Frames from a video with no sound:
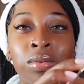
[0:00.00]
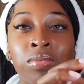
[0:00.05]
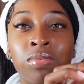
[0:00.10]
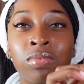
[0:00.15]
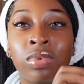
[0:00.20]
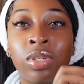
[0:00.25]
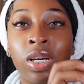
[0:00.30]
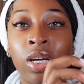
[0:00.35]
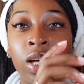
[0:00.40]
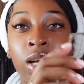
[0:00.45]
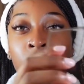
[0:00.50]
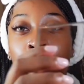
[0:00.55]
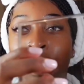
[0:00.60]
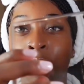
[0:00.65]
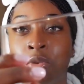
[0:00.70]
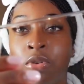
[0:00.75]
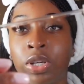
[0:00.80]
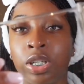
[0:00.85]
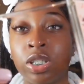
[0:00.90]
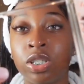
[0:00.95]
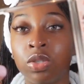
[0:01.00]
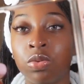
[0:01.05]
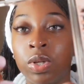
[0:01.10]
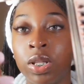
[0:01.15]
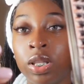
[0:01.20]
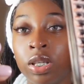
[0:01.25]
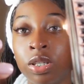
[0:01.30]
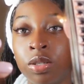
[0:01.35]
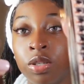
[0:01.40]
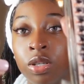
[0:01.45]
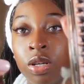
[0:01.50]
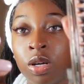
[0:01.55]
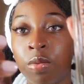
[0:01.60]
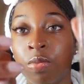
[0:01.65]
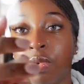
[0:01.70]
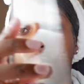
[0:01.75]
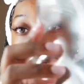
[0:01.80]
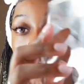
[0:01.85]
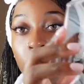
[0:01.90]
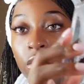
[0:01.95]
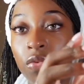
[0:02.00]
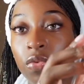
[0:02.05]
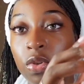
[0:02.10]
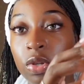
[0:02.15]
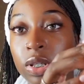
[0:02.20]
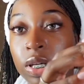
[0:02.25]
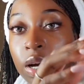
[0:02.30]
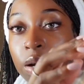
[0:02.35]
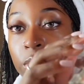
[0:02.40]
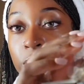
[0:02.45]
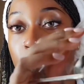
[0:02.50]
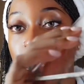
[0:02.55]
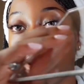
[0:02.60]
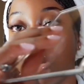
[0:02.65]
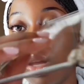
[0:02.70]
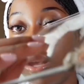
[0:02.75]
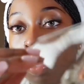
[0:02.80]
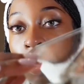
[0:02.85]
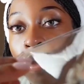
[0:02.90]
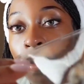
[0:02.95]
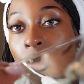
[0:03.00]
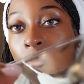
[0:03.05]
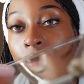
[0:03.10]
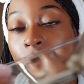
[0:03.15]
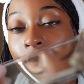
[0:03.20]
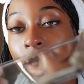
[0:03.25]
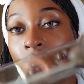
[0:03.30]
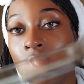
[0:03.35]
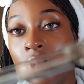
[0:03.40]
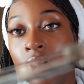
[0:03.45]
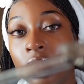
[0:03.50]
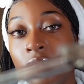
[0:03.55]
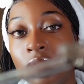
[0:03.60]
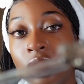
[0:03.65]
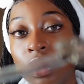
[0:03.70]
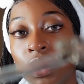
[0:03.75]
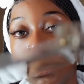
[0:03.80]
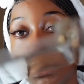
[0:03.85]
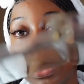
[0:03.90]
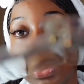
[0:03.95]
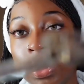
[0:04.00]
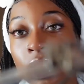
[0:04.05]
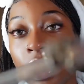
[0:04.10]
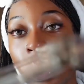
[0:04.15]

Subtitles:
Did collaborations with this company a few times. But this is Crystal